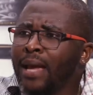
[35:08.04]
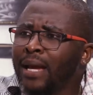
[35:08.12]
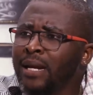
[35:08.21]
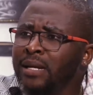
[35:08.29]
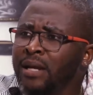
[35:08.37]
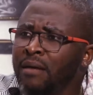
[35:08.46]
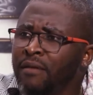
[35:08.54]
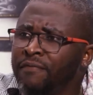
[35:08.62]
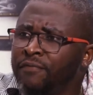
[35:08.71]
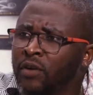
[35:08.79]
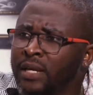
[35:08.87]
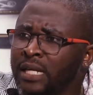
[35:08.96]
No, I can
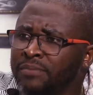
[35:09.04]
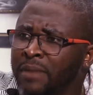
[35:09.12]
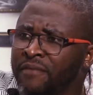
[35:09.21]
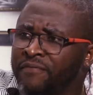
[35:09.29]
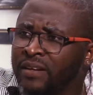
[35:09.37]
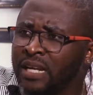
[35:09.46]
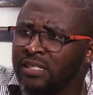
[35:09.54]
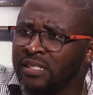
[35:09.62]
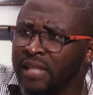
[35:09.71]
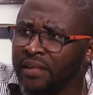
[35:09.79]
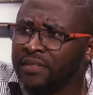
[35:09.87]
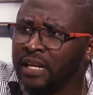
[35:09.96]
never forget my father's
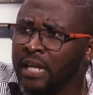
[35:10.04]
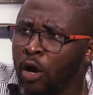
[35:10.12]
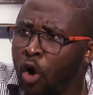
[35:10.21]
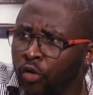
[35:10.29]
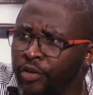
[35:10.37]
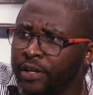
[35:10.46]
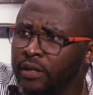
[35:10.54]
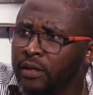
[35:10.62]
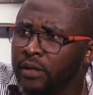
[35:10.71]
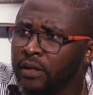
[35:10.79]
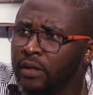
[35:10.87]
death in a hurry.